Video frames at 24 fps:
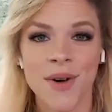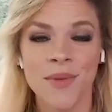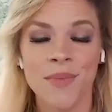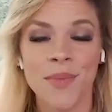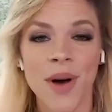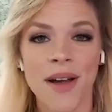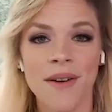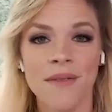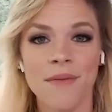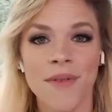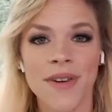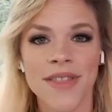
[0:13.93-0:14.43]

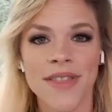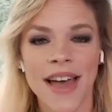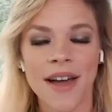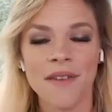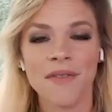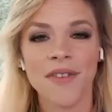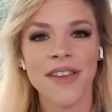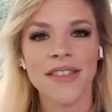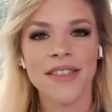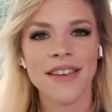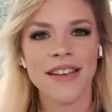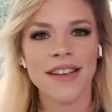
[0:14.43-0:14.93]
But with
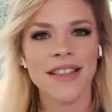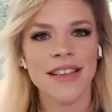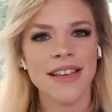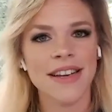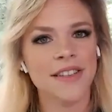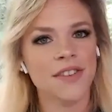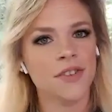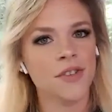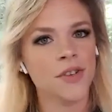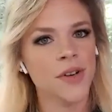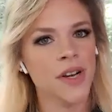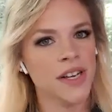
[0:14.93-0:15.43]
everything that
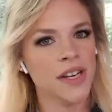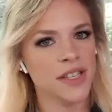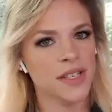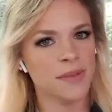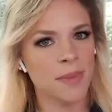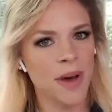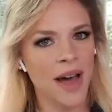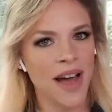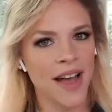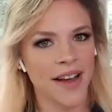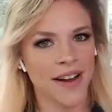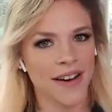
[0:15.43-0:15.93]
has
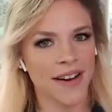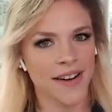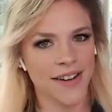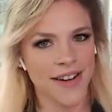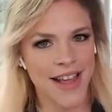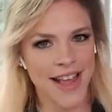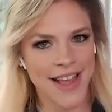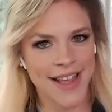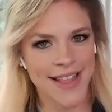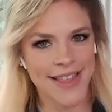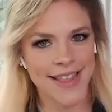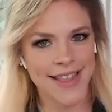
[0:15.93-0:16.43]
transpired
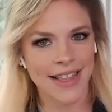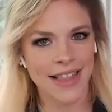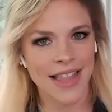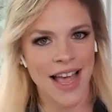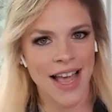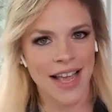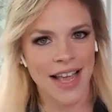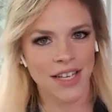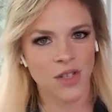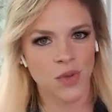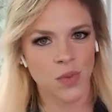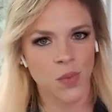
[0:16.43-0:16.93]
in the
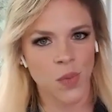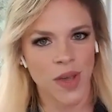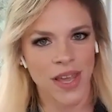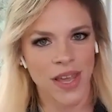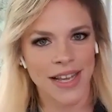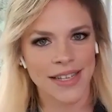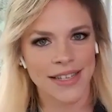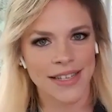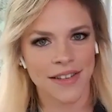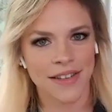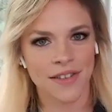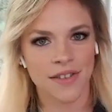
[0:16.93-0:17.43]
last
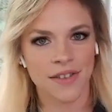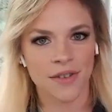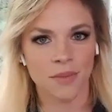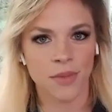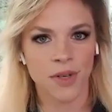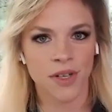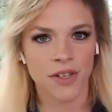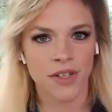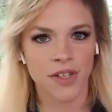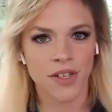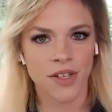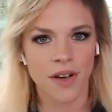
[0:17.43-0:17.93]
week since the
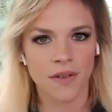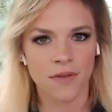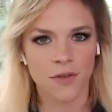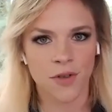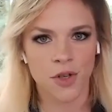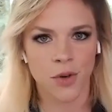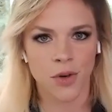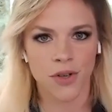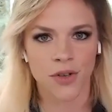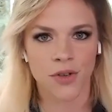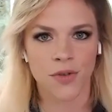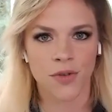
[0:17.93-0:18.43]
murder of
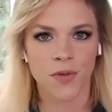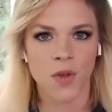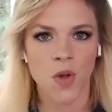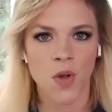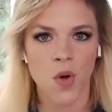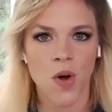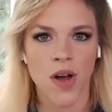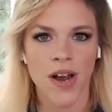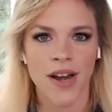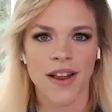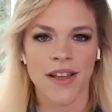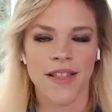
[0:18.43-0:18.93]
George
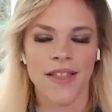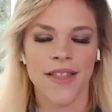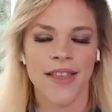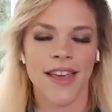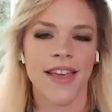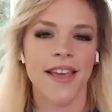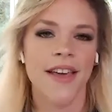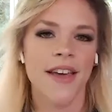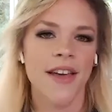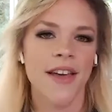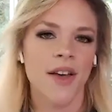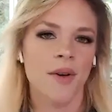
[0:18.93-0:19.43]
Floyd and
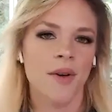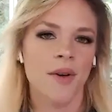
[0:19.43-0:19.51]
the